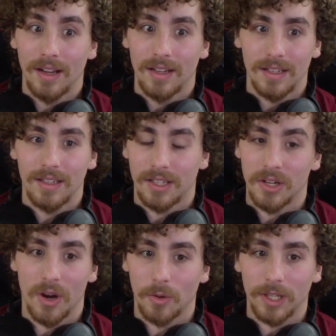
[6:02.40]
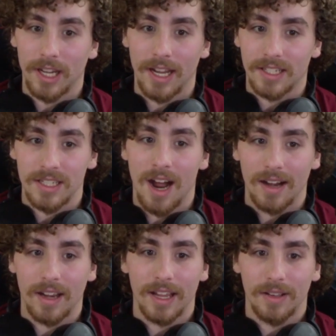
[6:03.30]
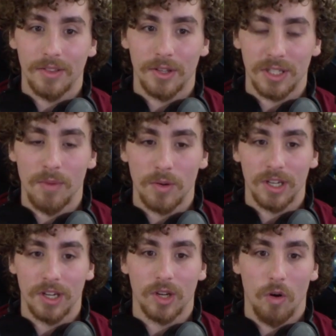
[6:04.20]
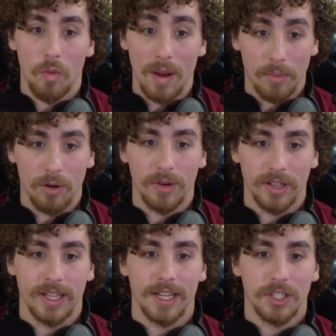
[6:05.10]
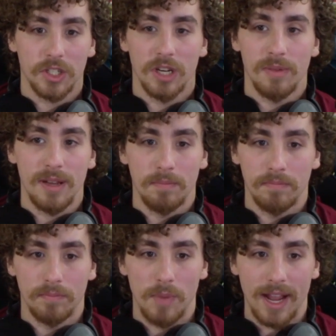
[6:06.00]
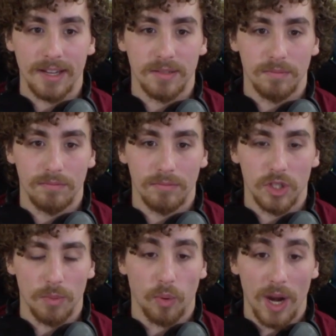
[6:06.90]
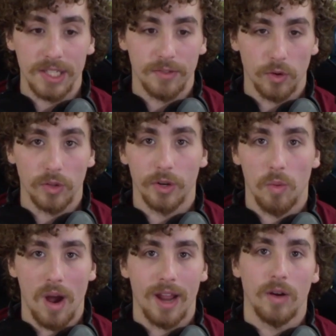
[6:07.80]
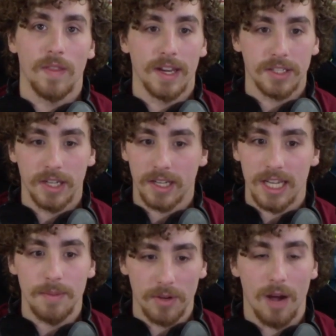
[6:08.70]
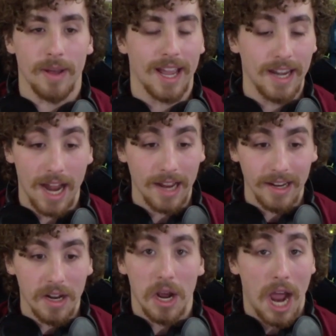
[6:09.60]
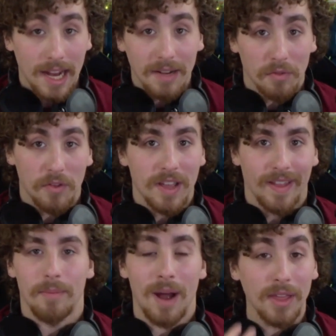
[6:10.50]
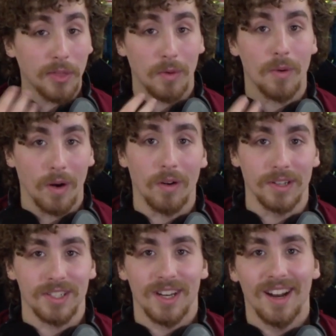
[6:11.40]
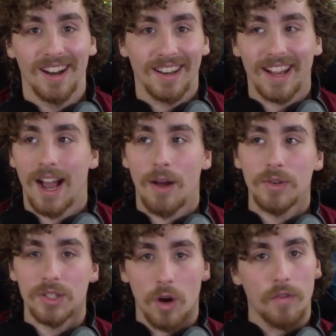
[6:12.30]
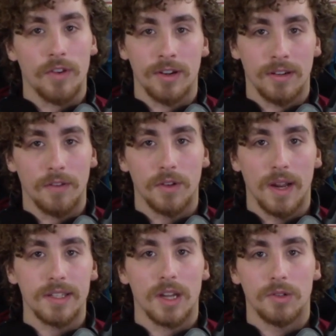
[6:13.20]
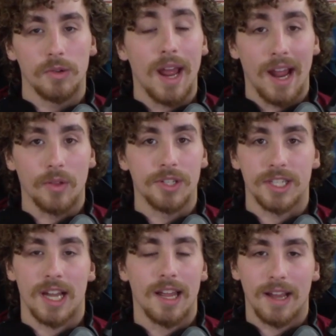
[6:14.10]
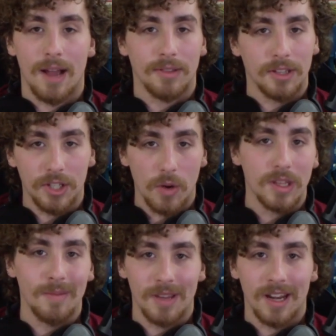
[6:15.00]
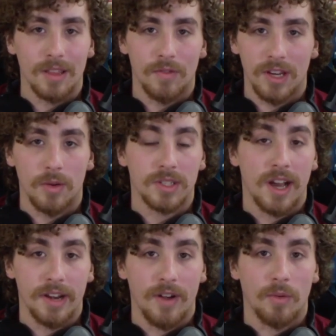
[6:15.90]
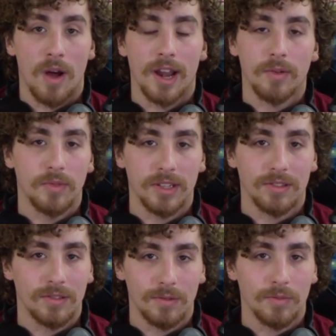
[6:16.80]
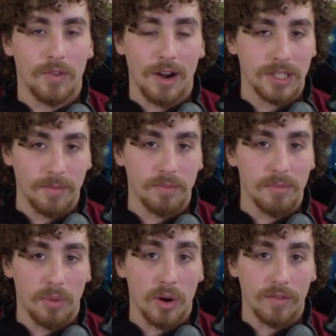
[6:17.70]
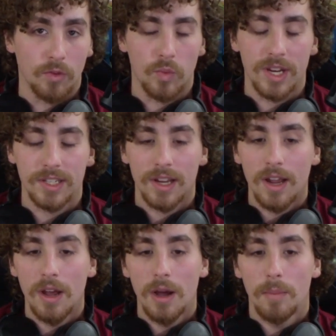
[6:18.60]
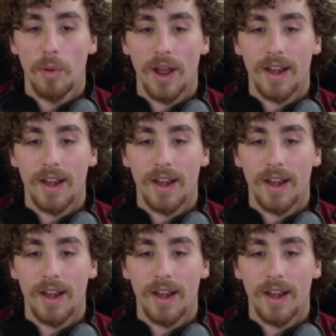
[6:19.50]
you know, it's not like the smoke's going away permanently. It's just going to be, I guess, suppressed for a little while, and then it's going to keep coming. And I can feel it. My throat hurts. Like, I was coughing a few days ago due to allergies. The joke in the beginning of the video is kind of ironic that fires haven't been burning for weeks. But